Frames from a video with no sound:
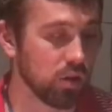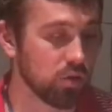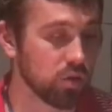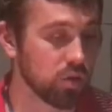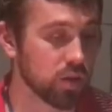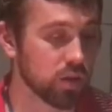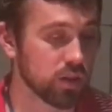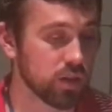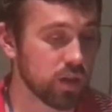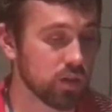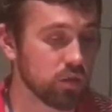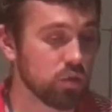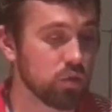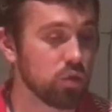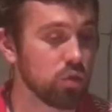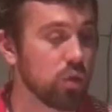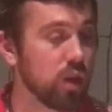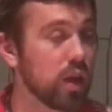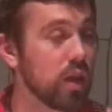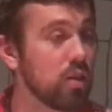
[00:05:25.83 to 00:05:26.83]
you could say
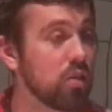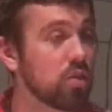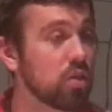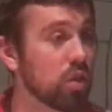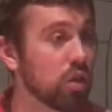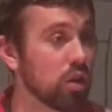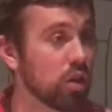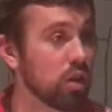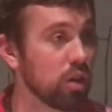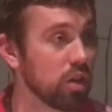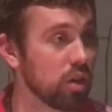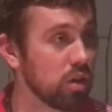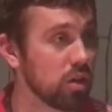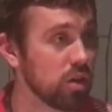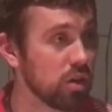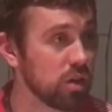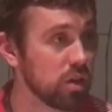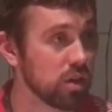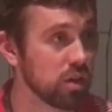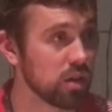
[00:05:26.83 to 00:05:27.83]
to
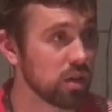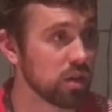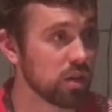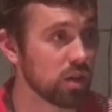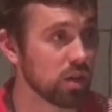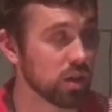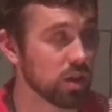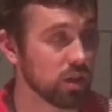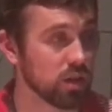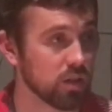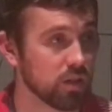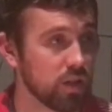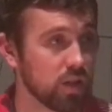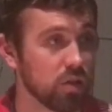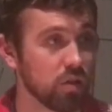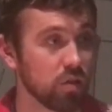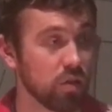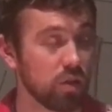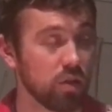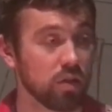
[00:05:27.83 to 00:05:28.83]
intern, because
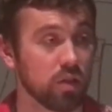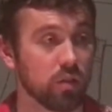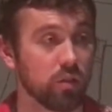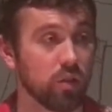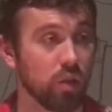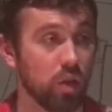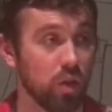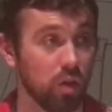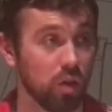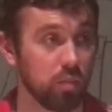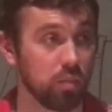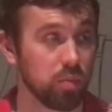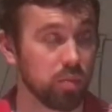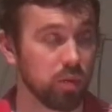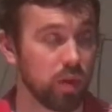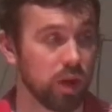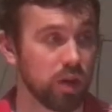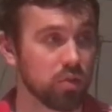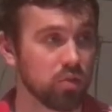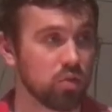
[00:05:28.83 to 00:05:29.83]
intern is a verb,
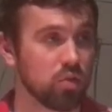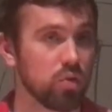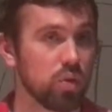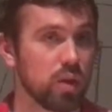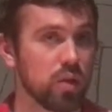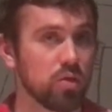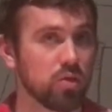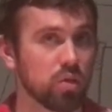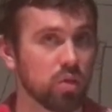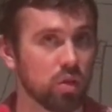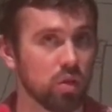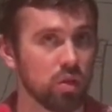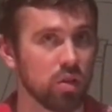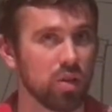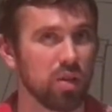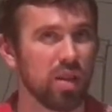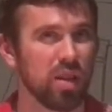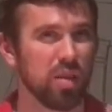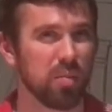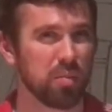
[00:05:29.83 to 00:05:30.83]
right? To
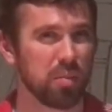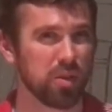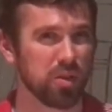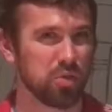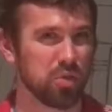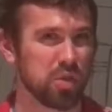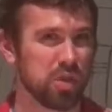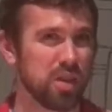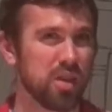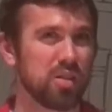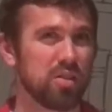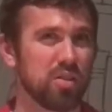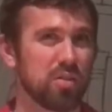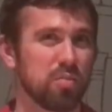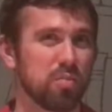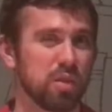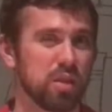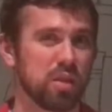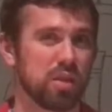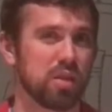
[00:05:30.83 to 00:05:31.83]
intern, but you would need to
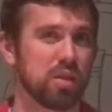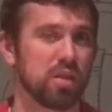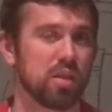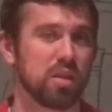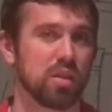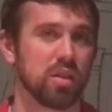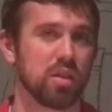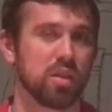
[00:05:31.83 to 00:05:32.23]
be,